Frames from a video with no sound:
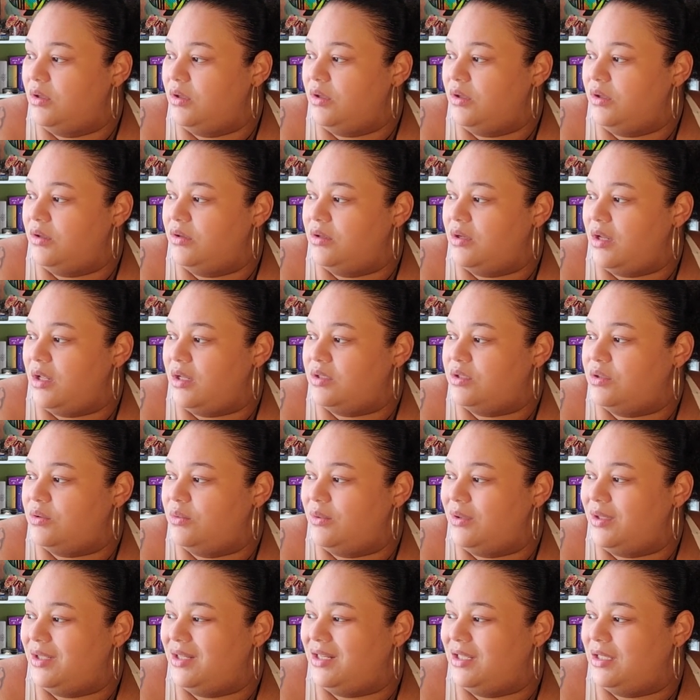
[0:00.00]
You're not
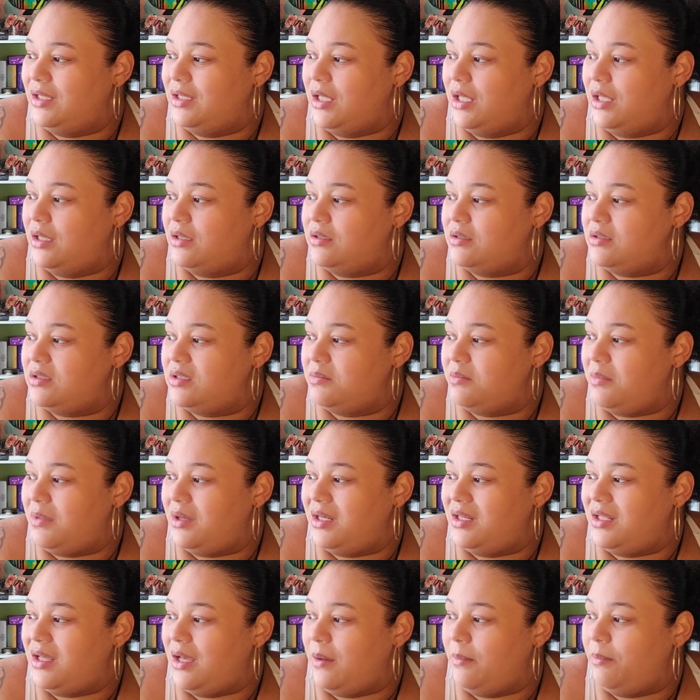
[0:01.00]
doing it again. Somebody
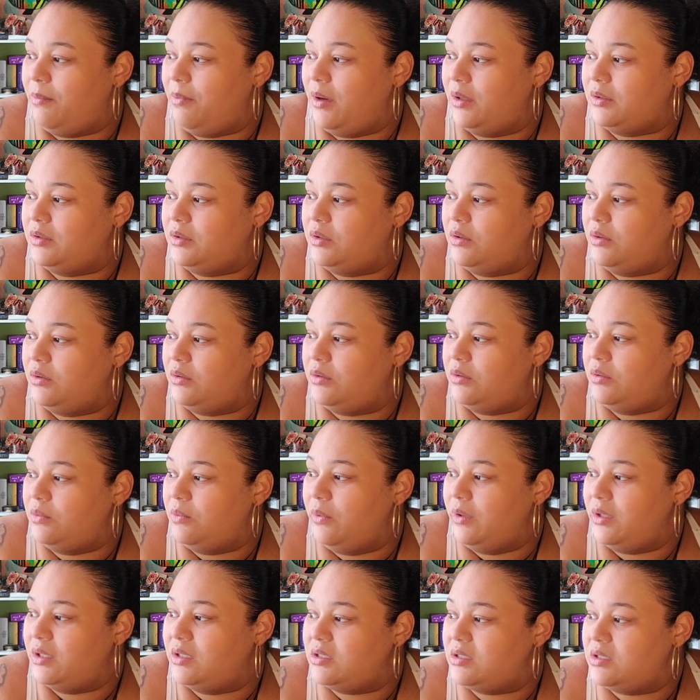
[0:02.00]
got pregnant on you
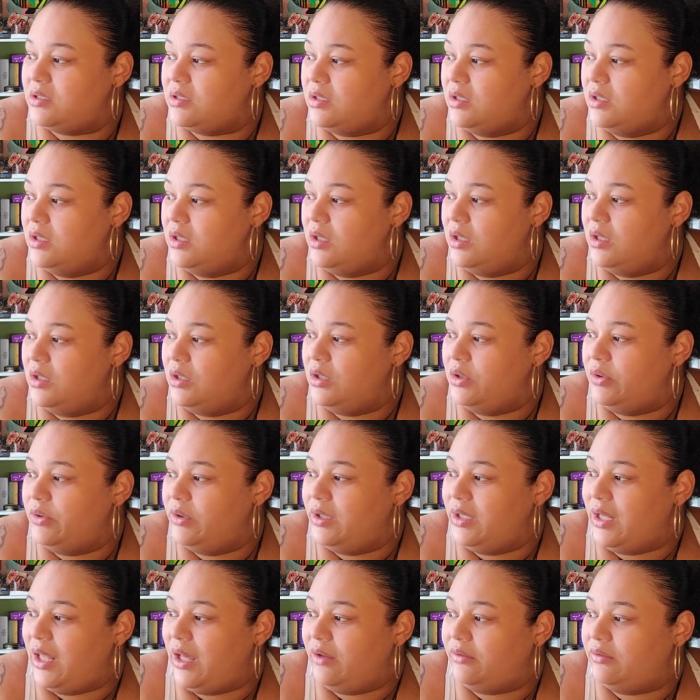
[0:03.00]
once. You
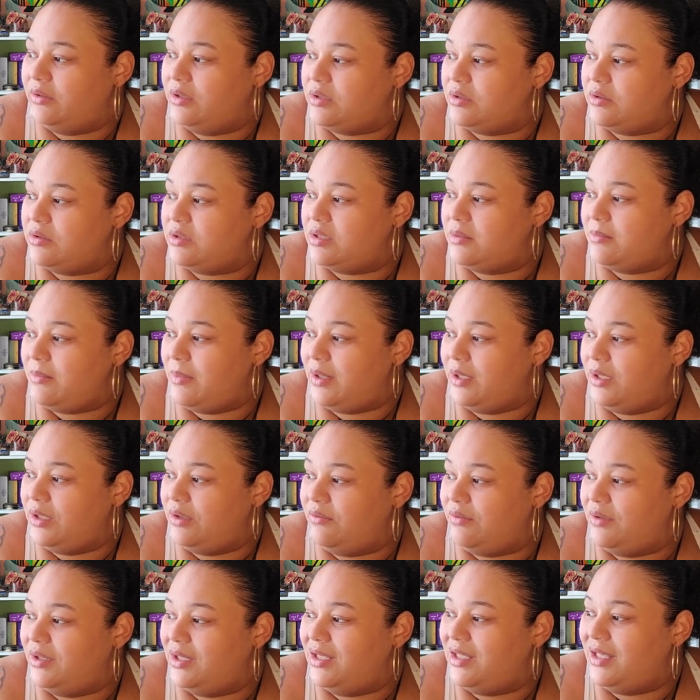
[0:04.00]
allowed this, or somebody
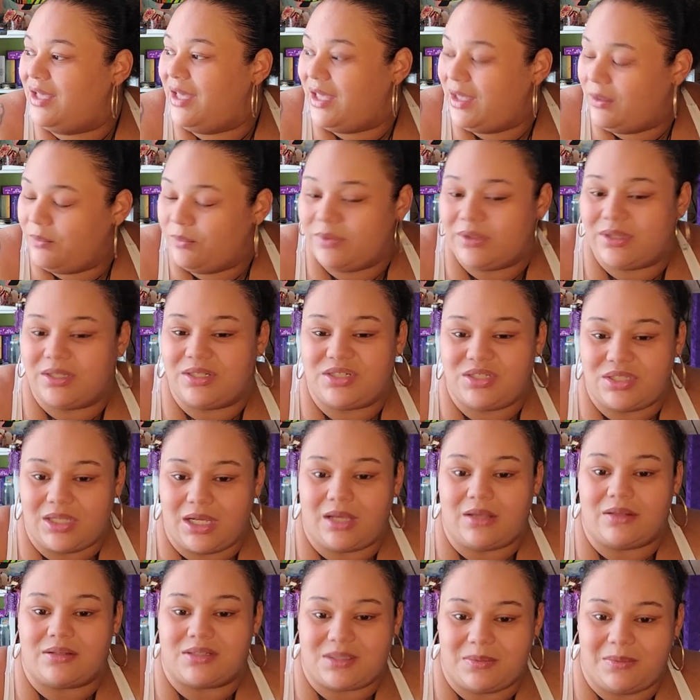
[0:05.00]
already came with a
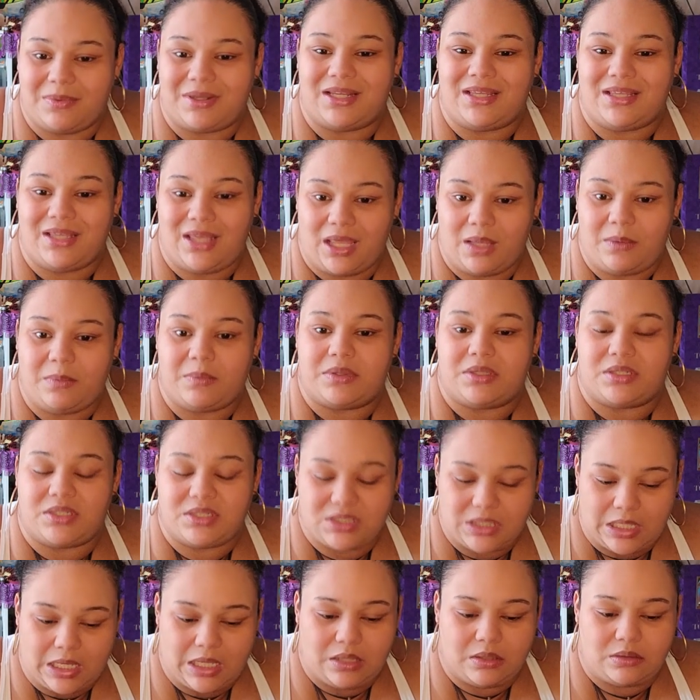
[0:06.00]
child. Somebody came with a
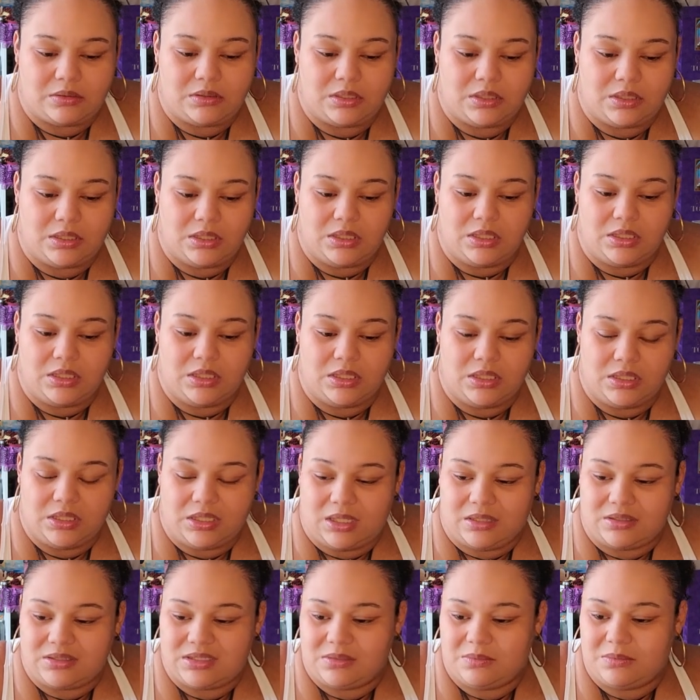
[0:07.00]
child.
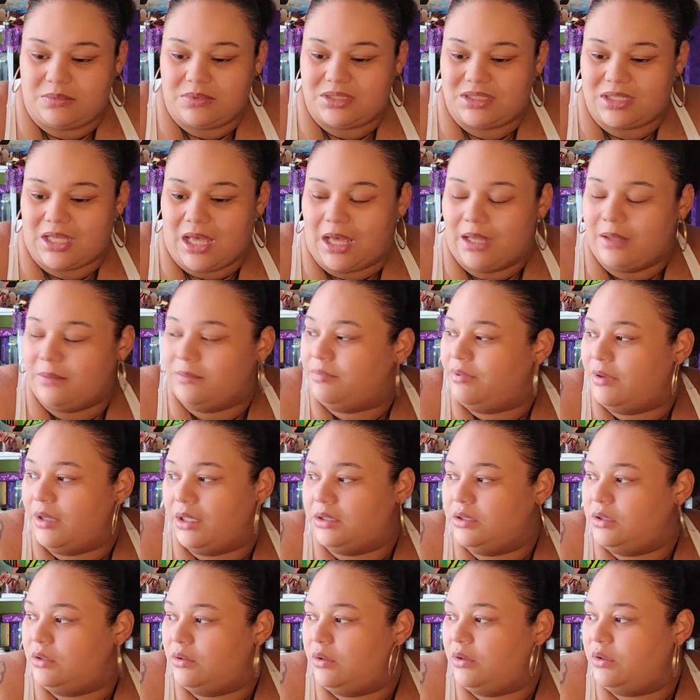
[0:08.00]
Now someone's gotten
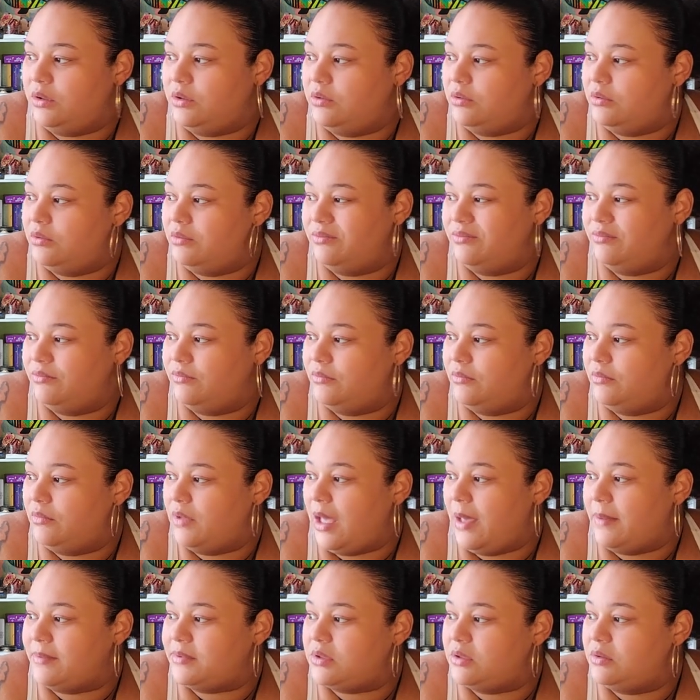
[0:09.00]
pregnant on you.
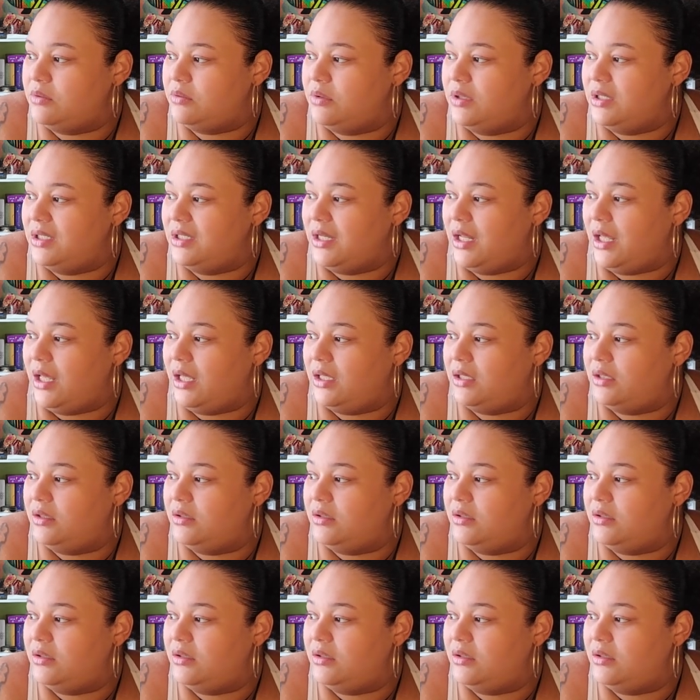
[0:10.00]
Absolutely not.